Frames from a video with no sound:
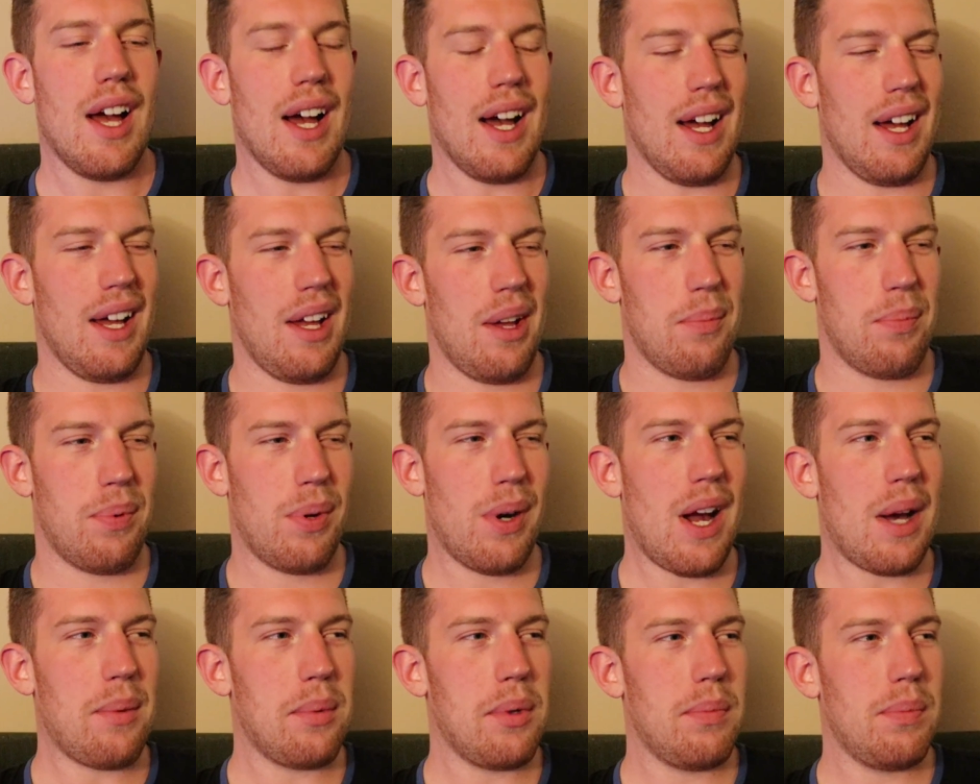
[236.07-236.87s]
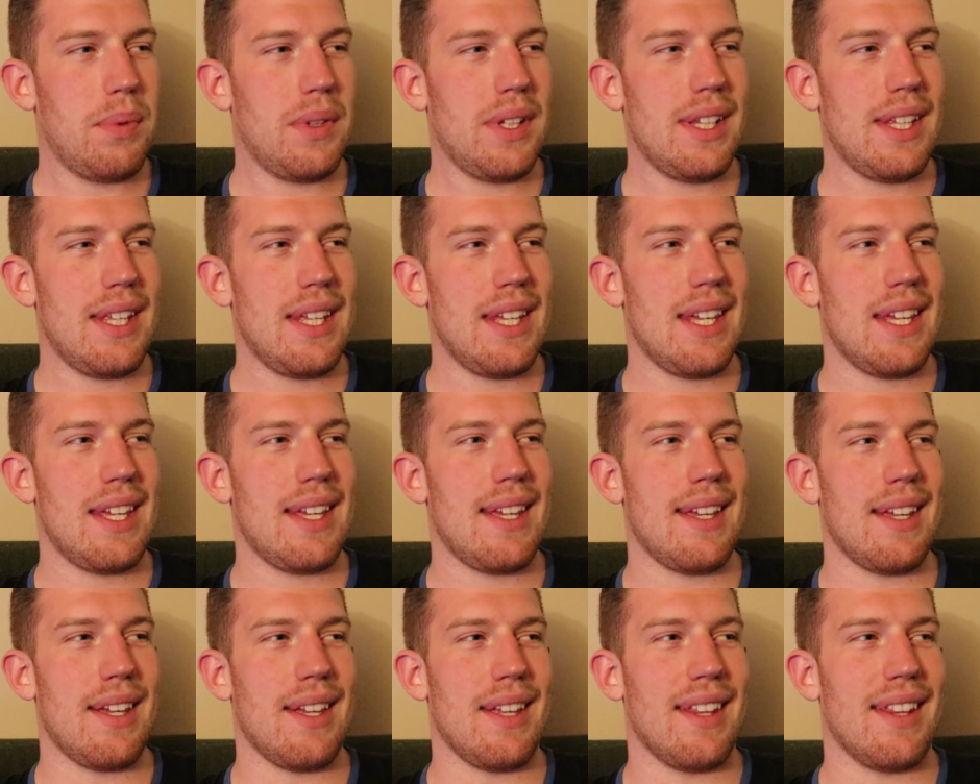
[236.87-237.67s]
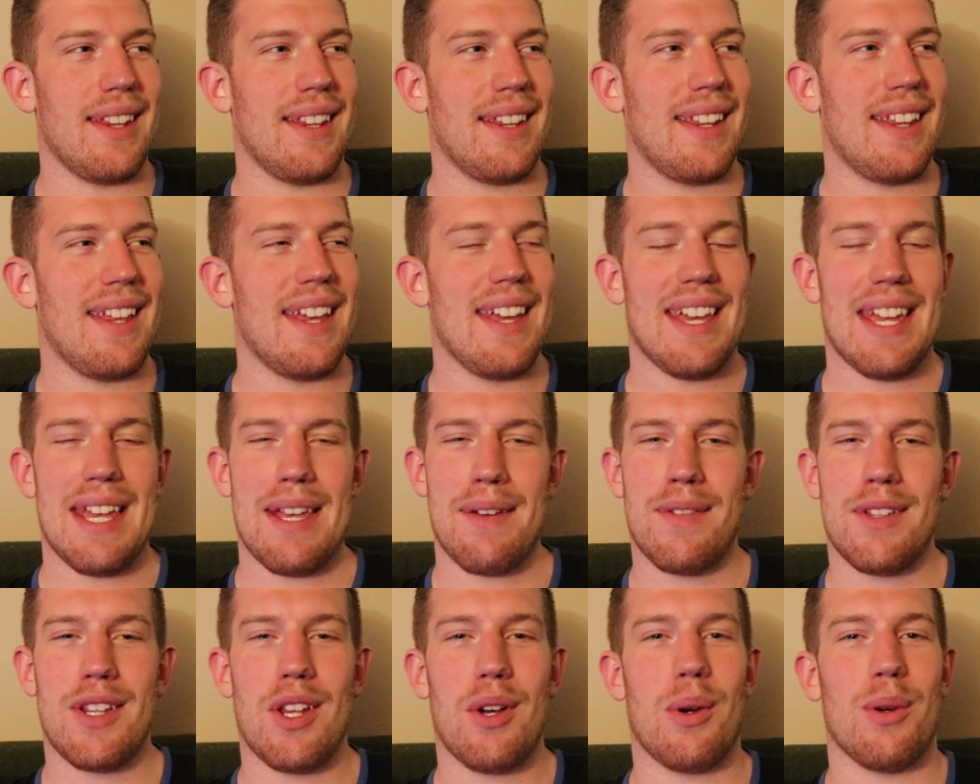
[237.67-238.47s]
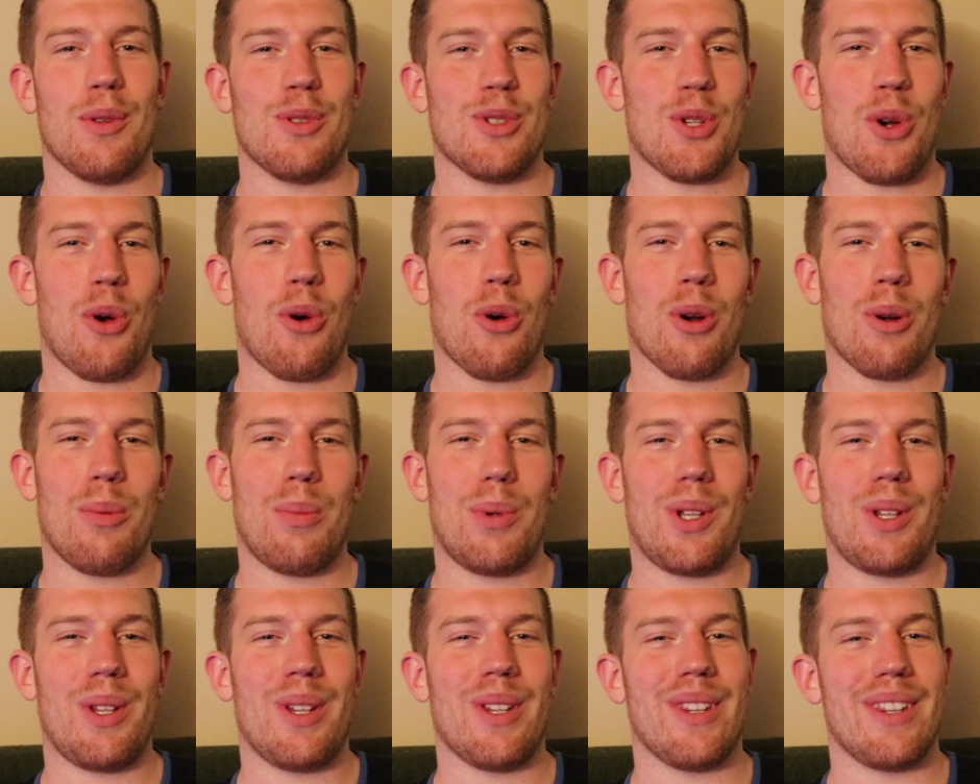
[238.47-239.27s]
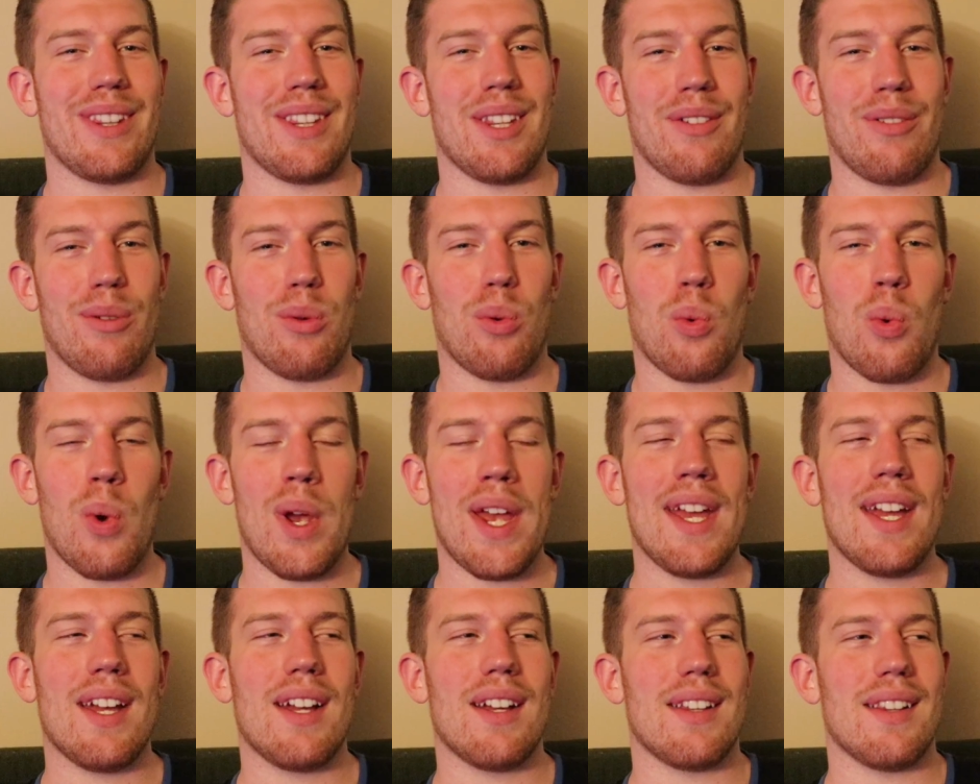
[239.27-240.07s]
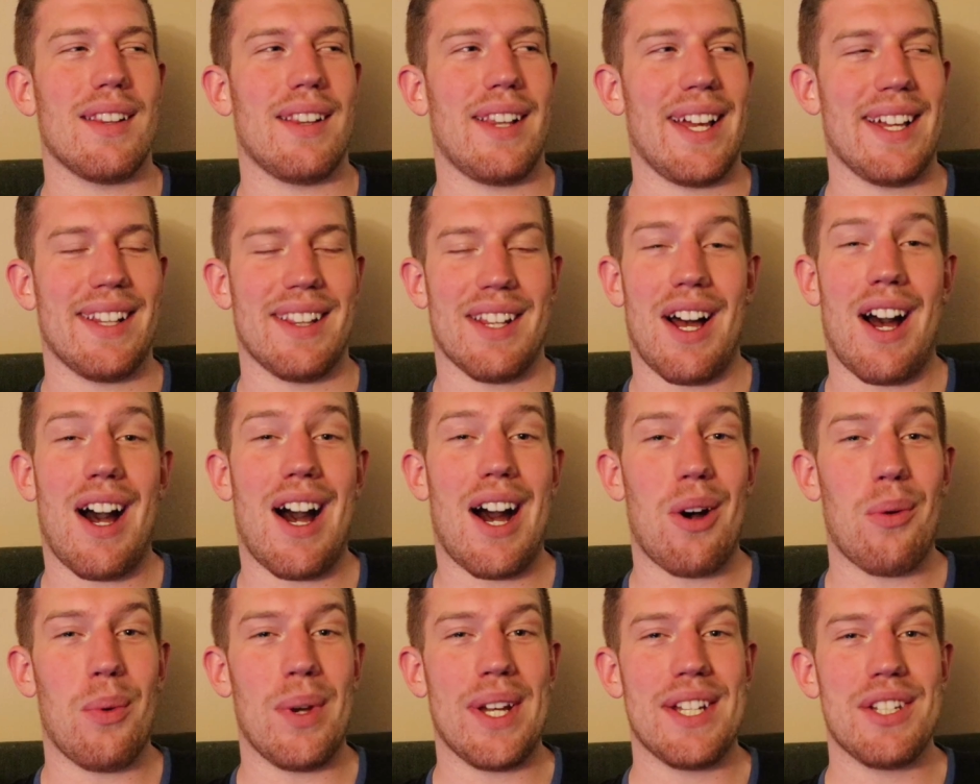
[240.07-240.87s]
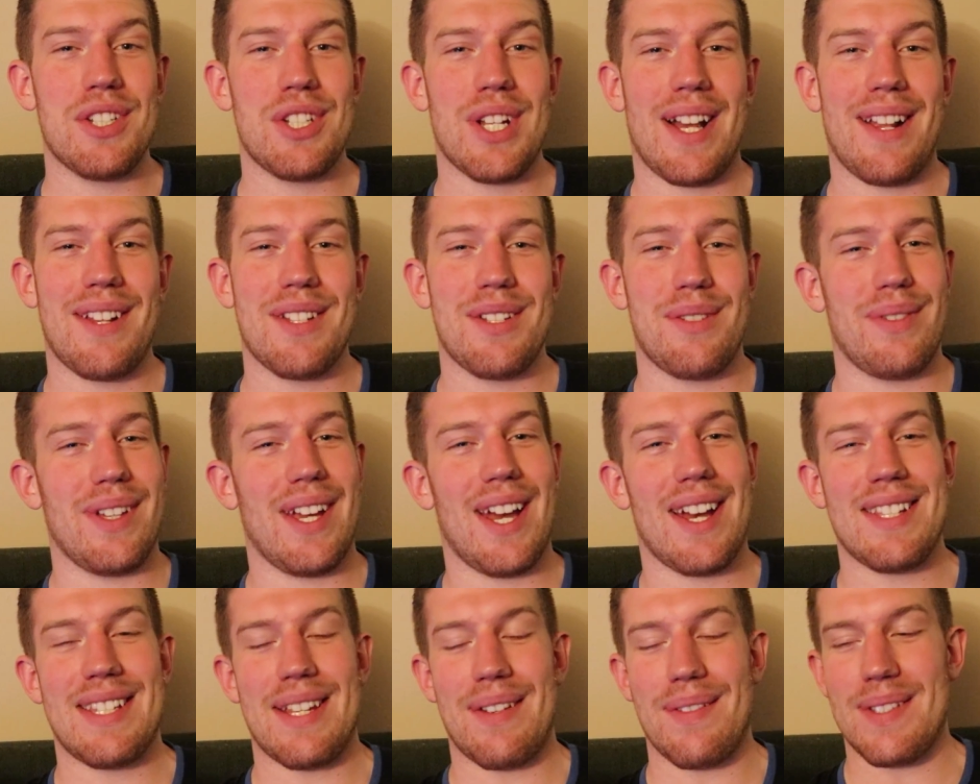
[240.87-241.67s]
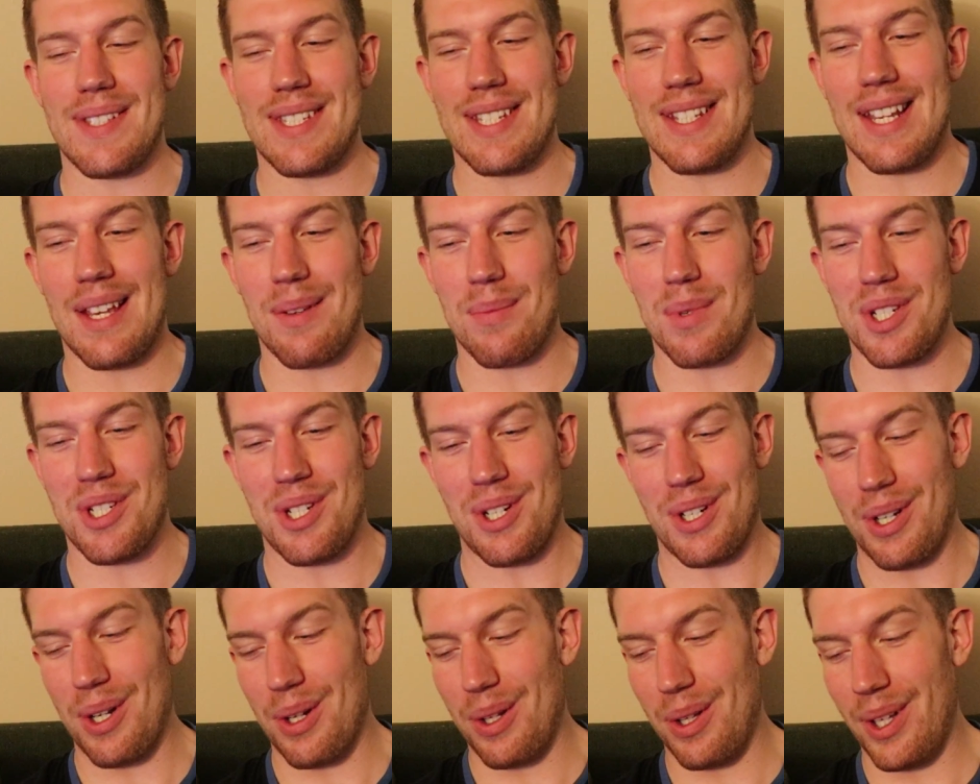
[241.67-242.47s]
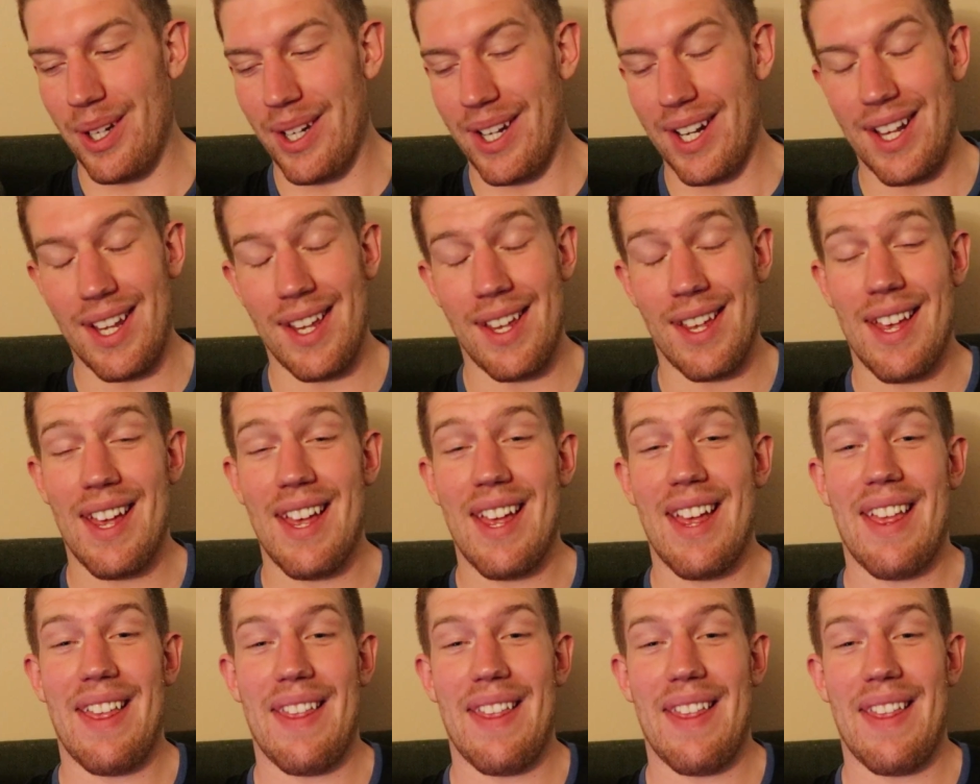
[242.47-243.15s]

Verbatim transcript: Uh, probably, even though it was horrible, the wing, like the hot wing challenge, if you guys haven't seen that, be sure to go look at it.